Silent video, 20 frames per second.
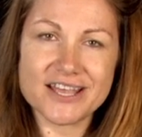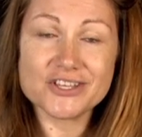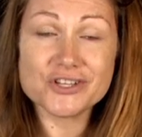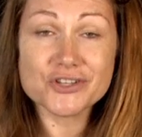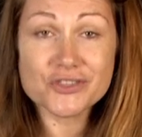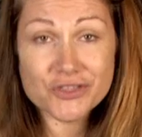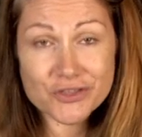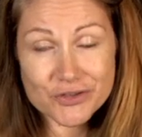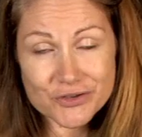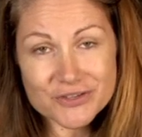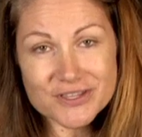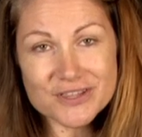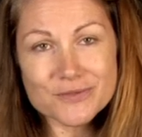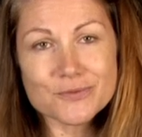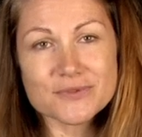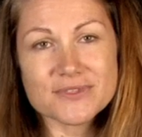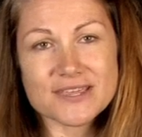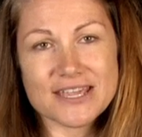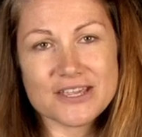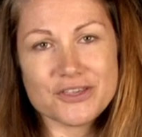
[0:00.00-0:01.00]
and your tutors
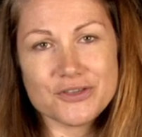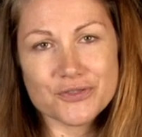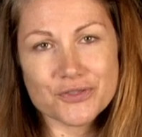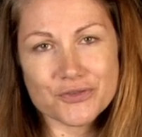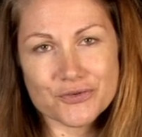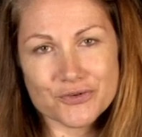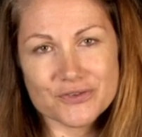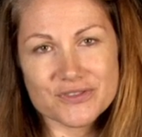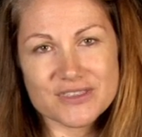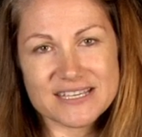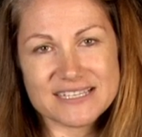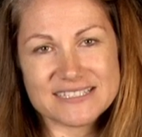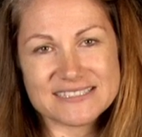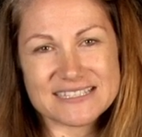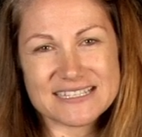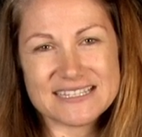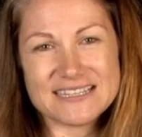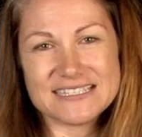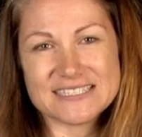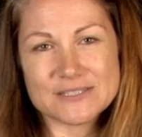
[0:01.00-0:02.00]
will take you through these
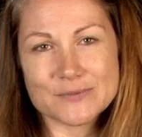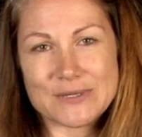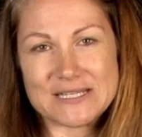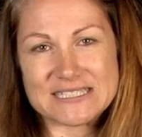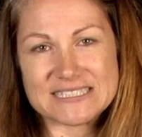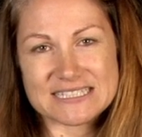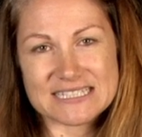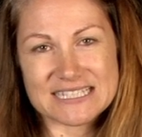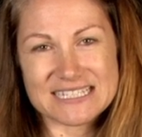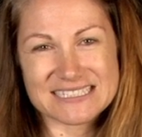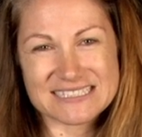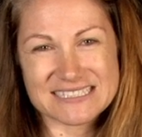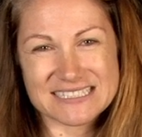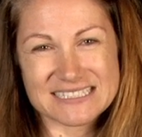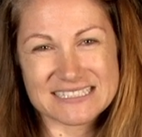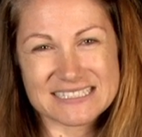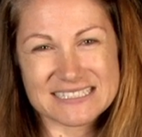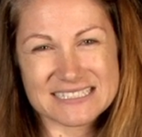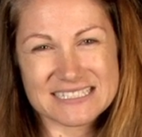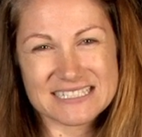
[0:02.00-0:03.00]
in this week's
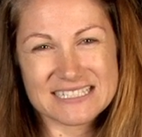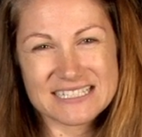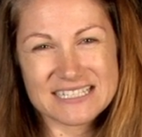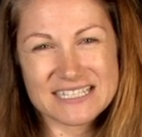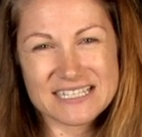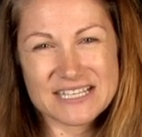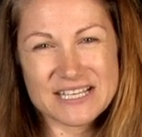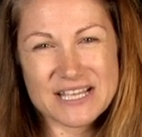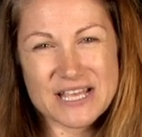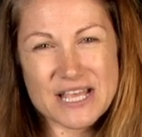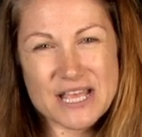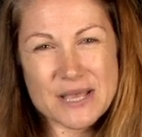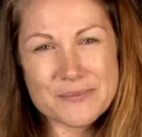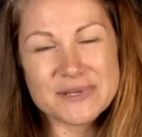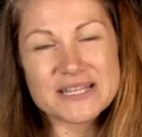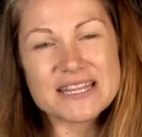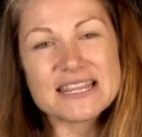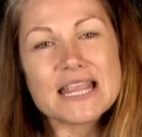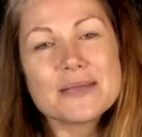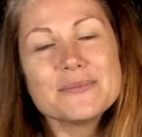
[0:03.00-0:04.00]
classes.
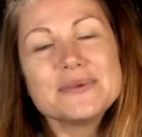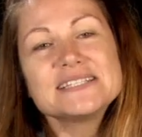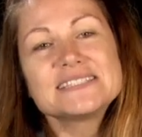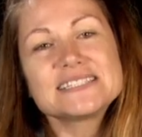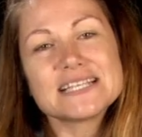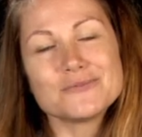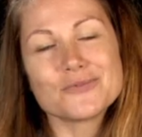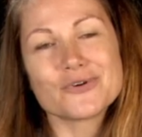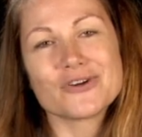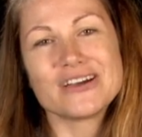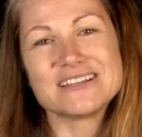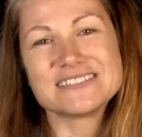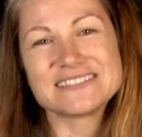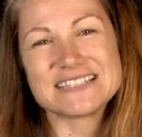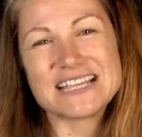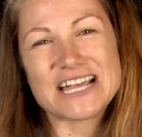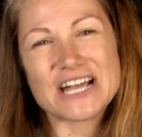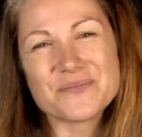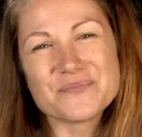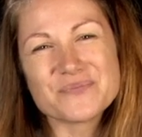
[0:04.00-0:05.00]
But let me
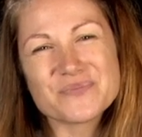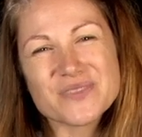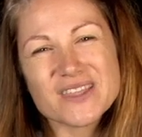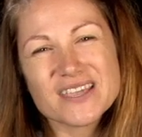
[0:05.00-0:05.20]
summarise now.